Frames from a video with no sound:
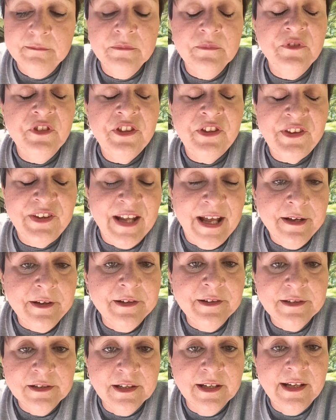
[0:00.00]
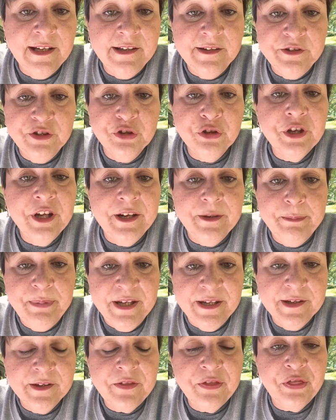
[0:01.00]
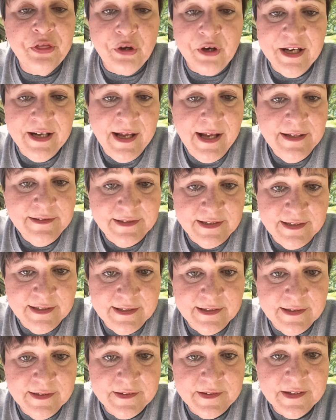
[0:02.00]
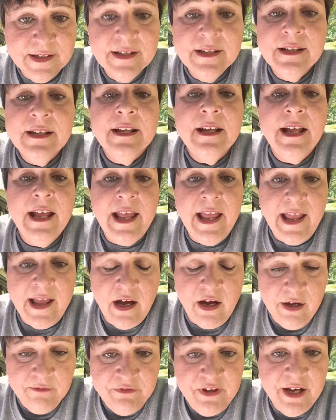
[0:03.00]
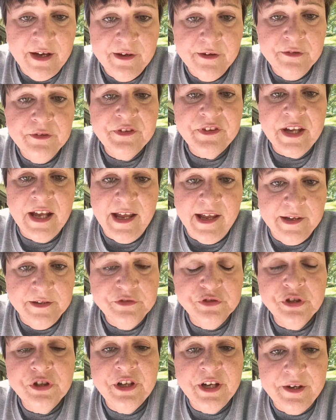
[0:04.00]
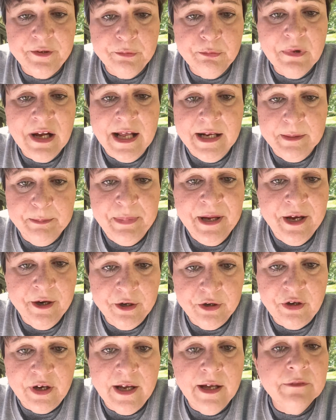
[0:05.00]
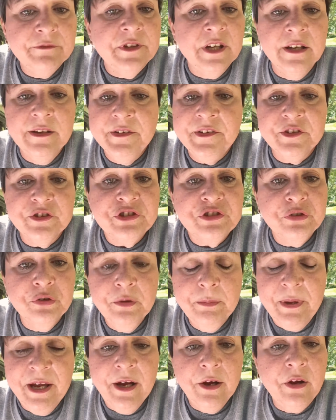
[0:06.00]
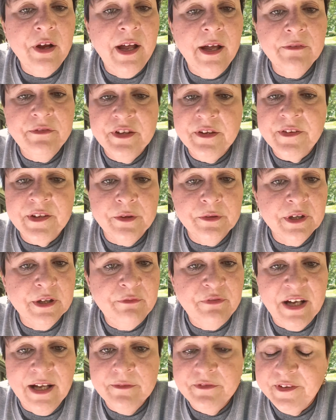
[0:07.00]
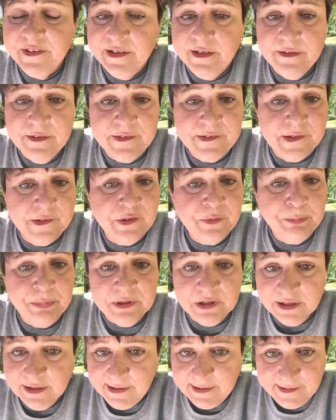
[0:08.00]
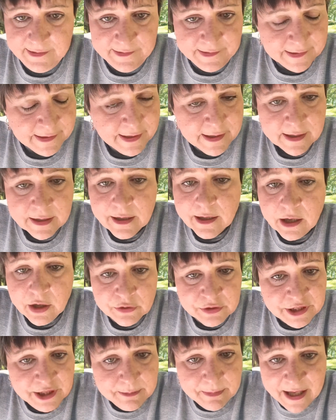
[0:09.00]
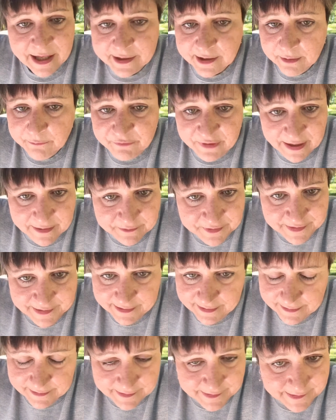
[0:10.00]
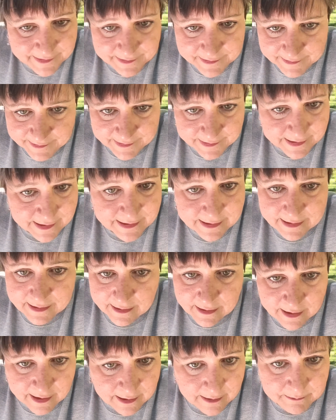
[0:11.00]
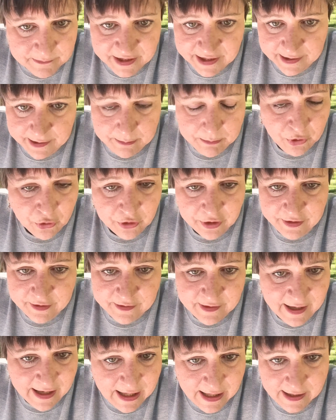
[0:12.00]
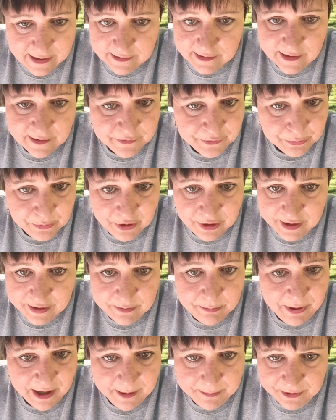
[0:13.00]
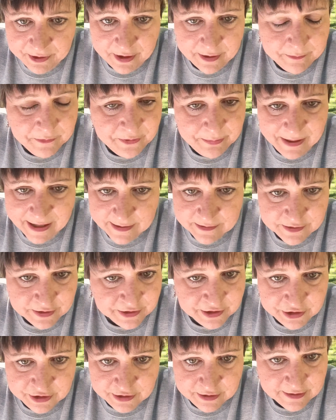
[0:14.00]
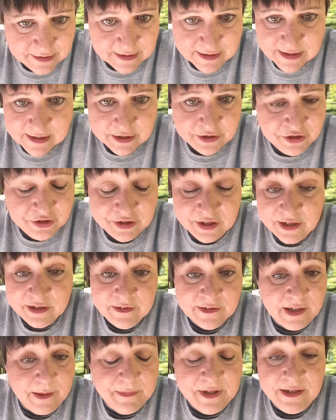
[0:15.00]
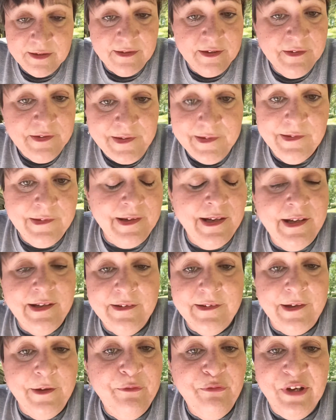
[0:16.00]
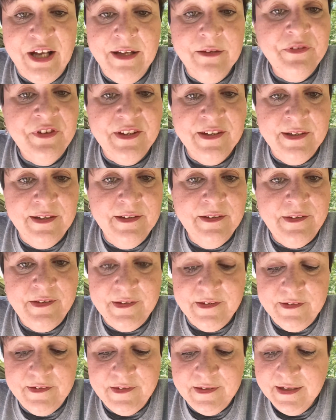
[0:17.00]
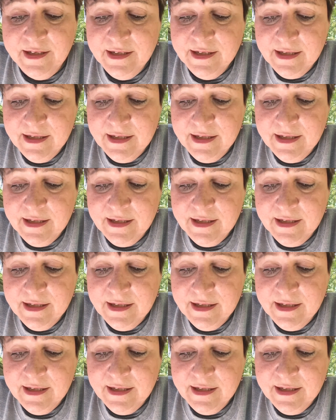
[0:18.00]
Secondly, you're going to pick 3 ideas of those, and you're going to write a paragraph. Now, it's a short paragraph. It's only 5 sentences. Please only make it 5 sentences. Any more than that, guess what? Your paper comes back to you. This is easy, 5 sentences.